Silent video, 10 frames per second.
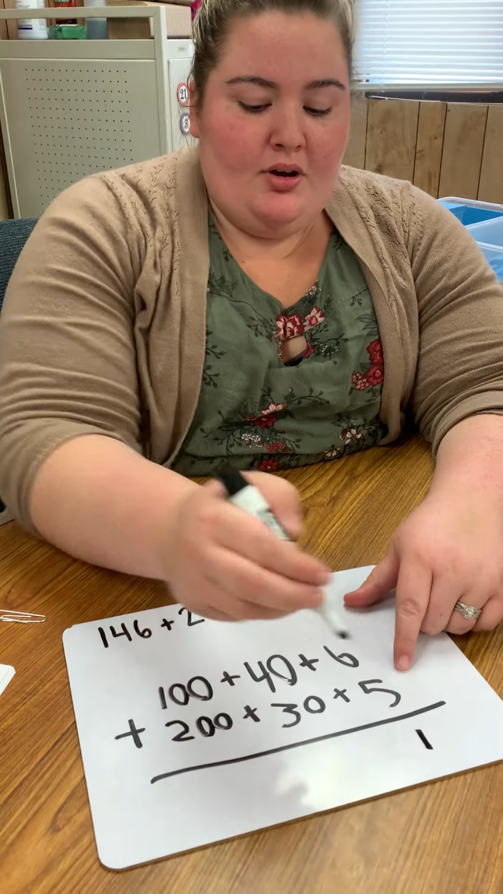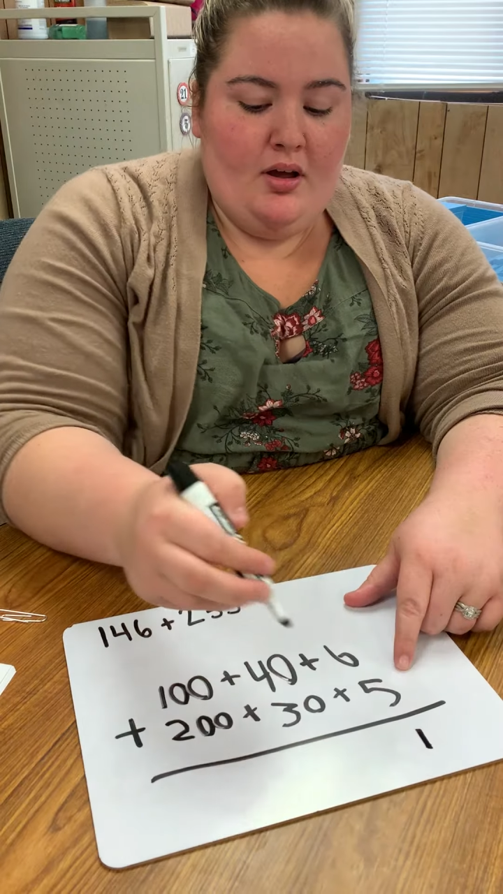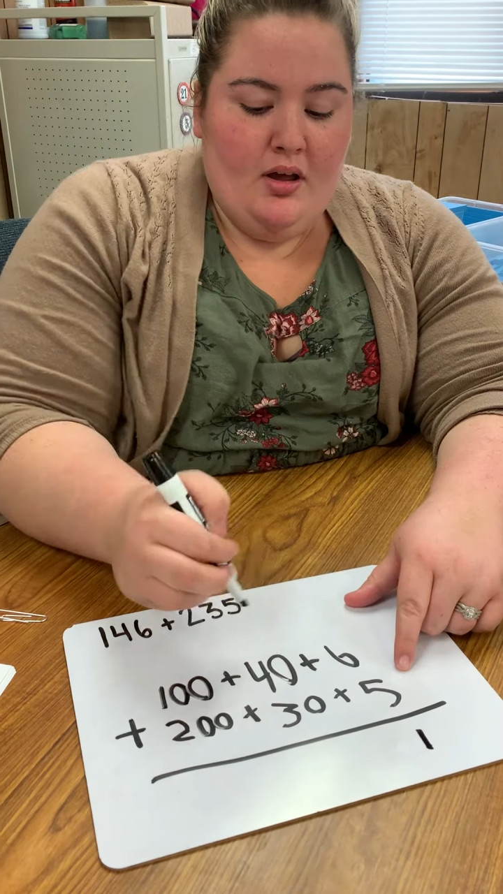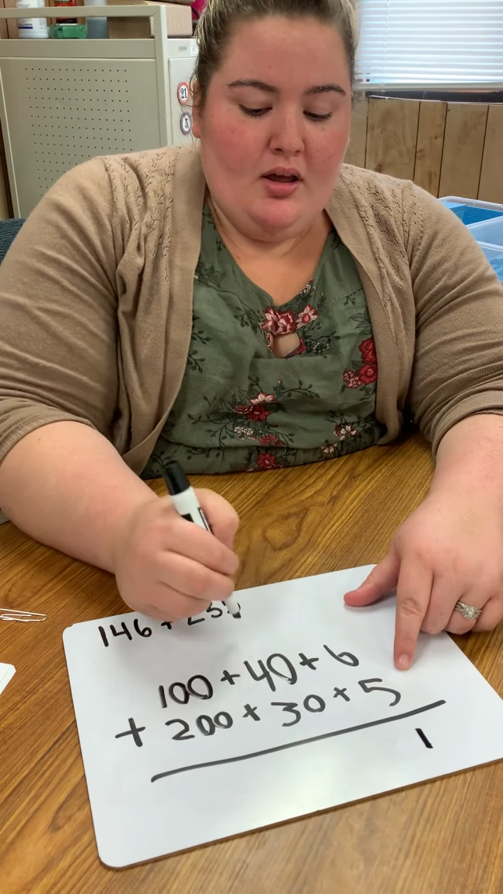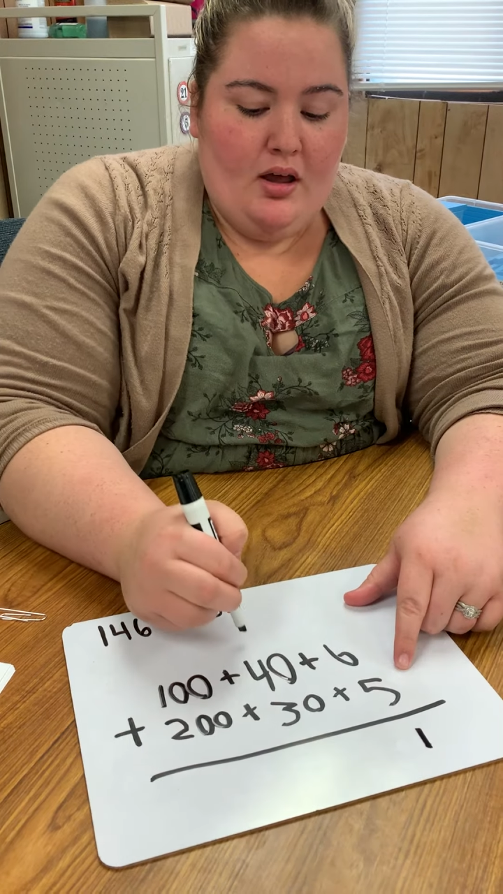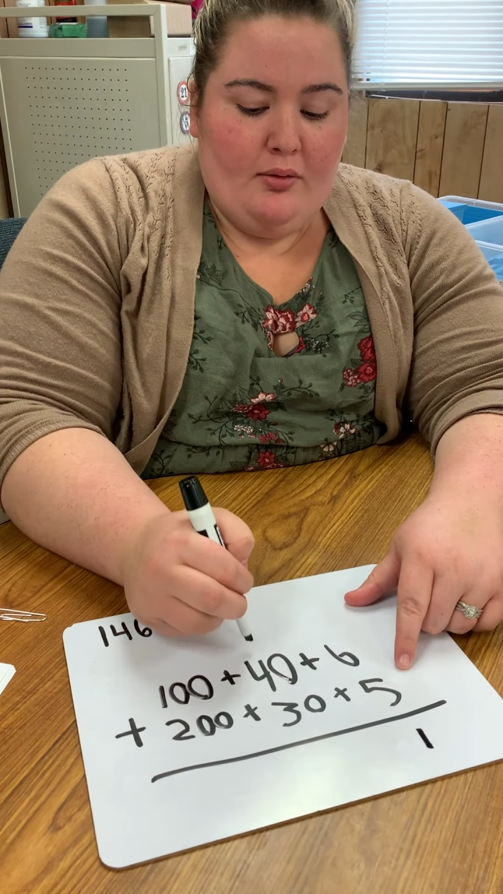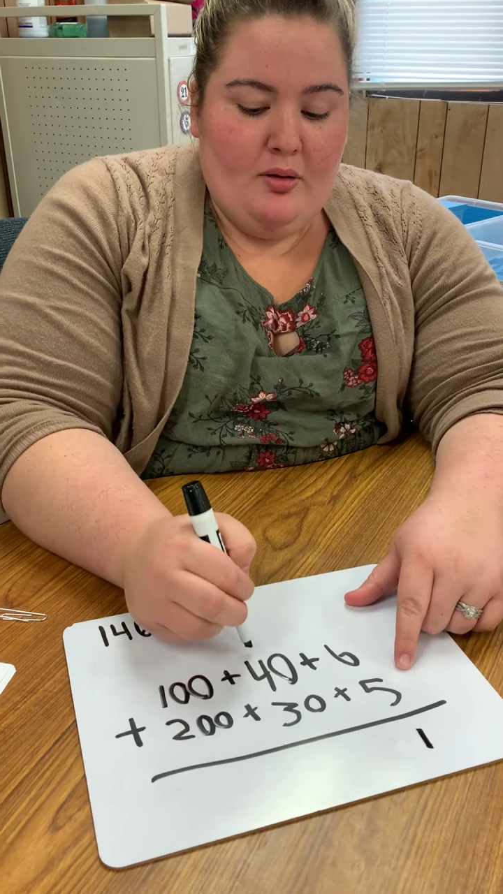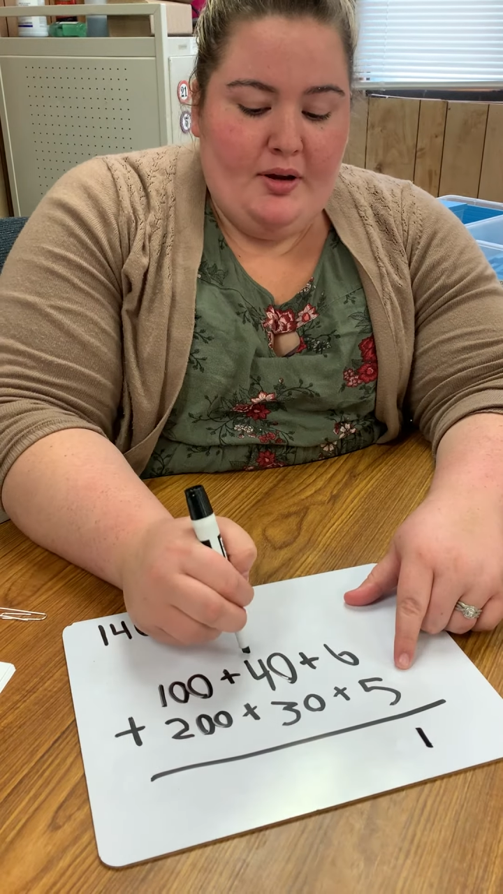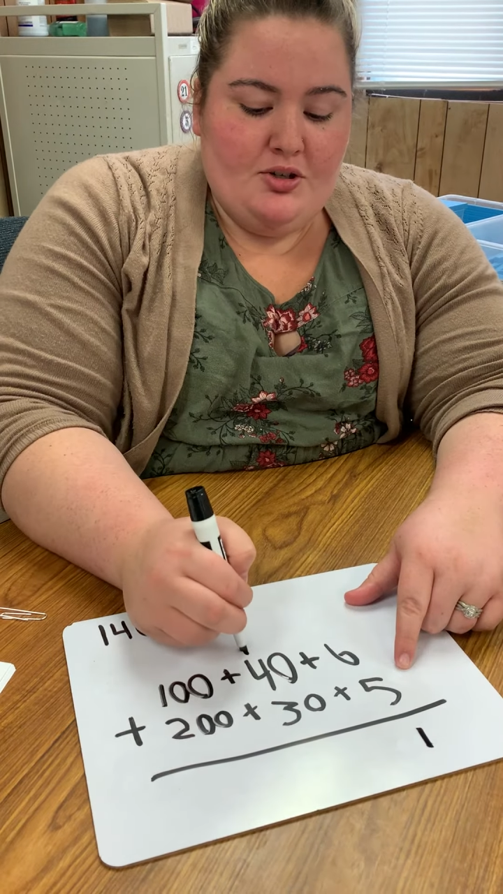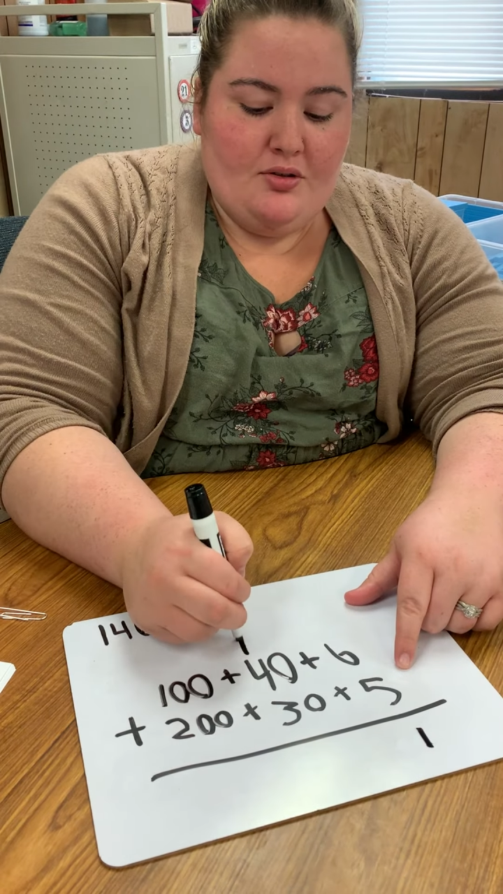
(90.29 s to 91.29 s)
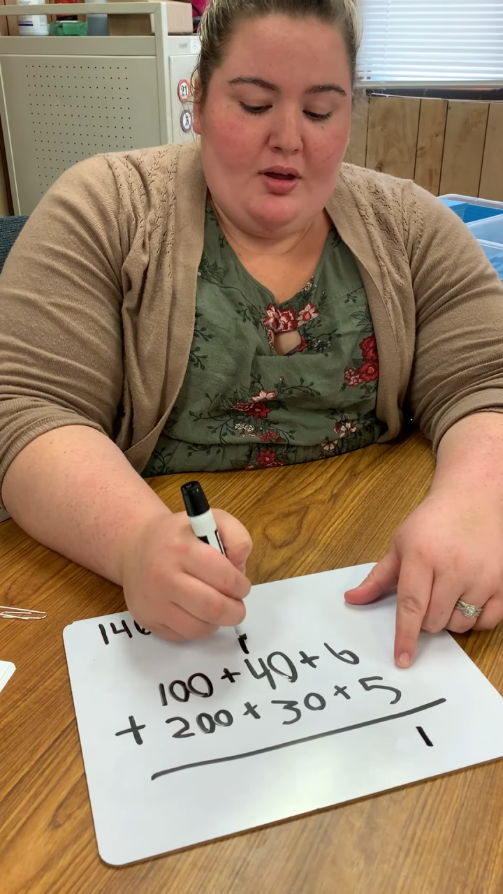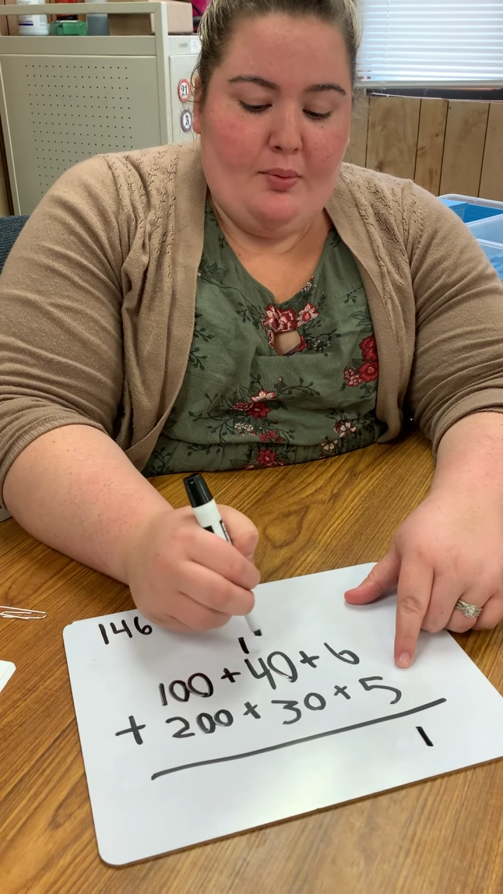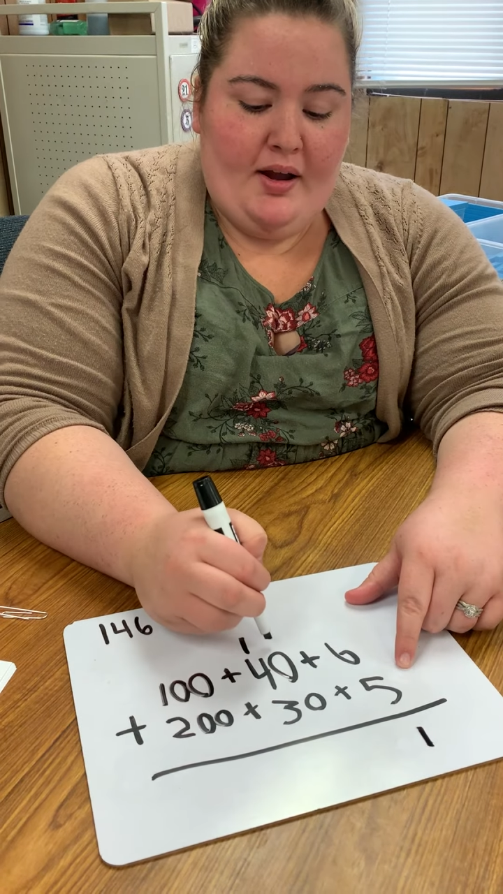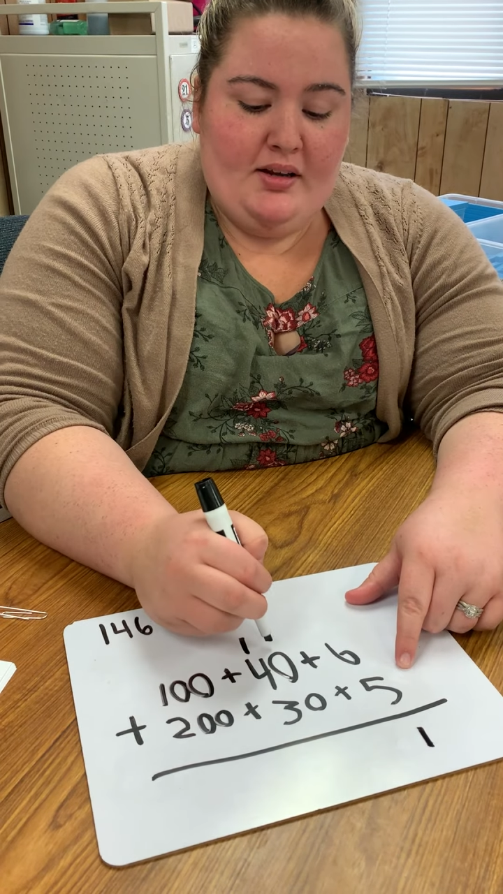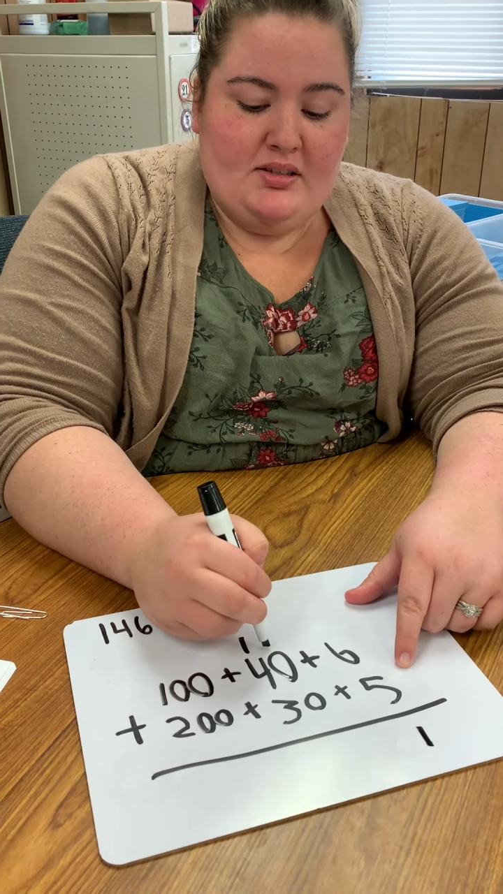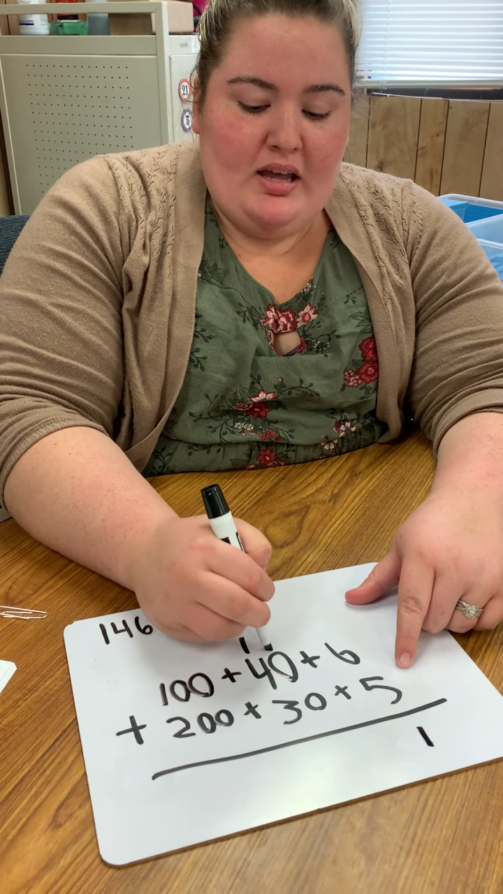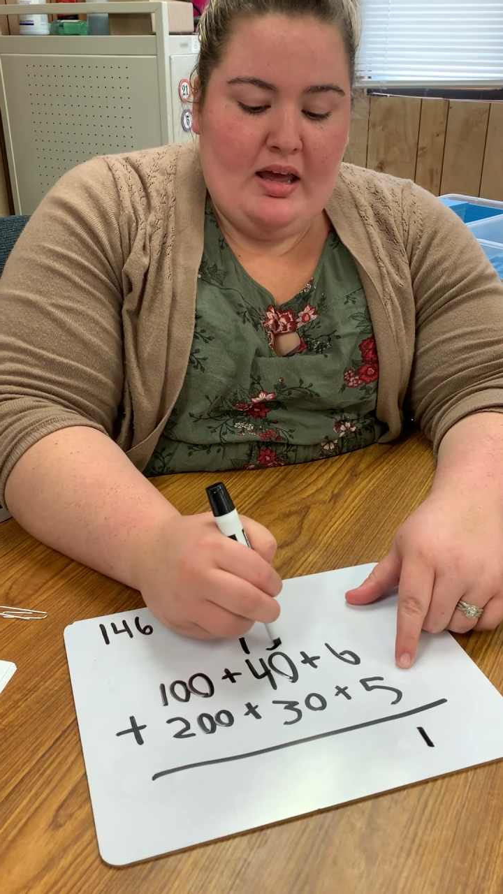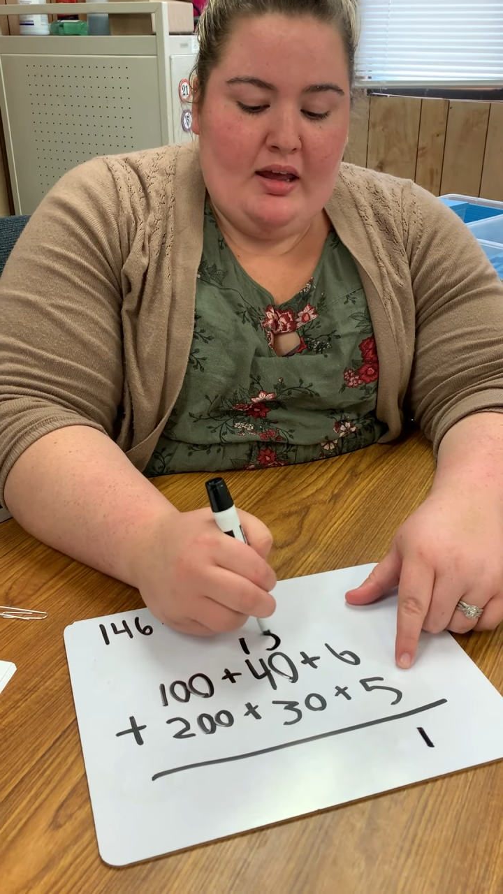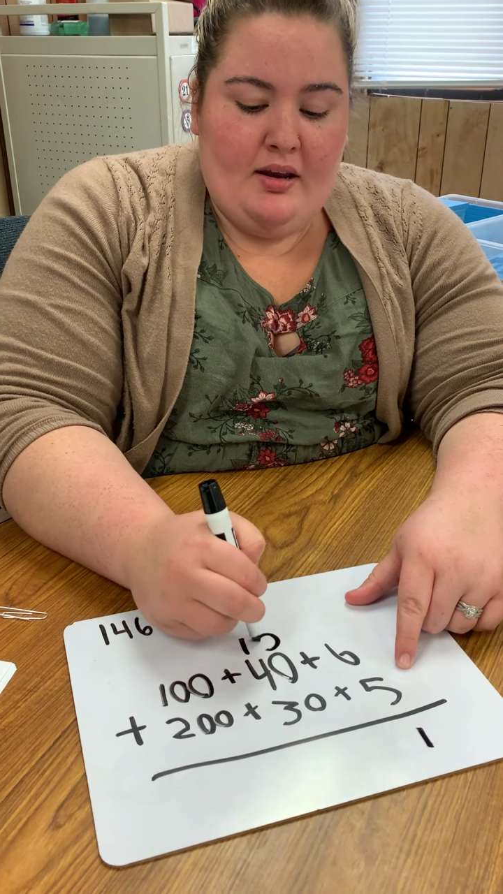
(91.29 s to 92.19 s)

I'm gonna make sure they write 10